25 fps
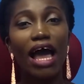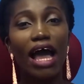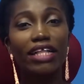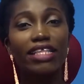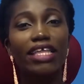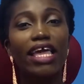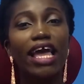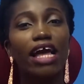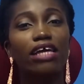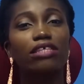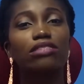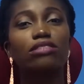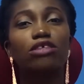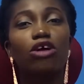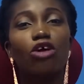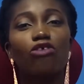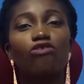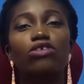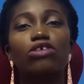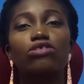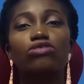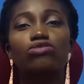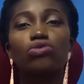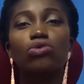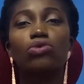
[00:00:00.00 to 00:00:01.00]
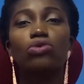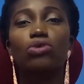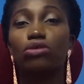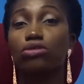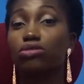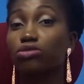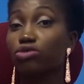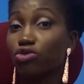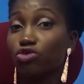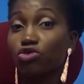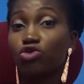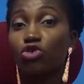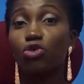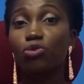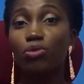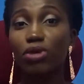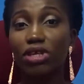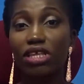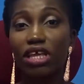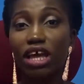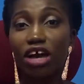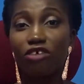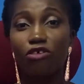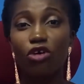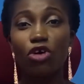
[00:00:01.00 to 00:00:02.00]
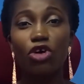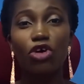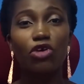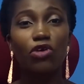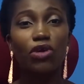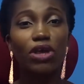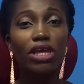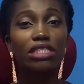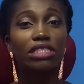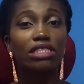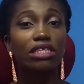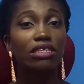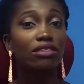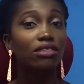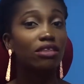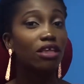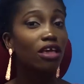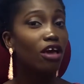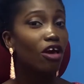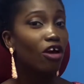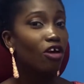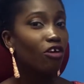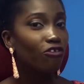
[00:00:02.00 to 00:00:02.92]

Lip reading: Ade herself is known on social media for creating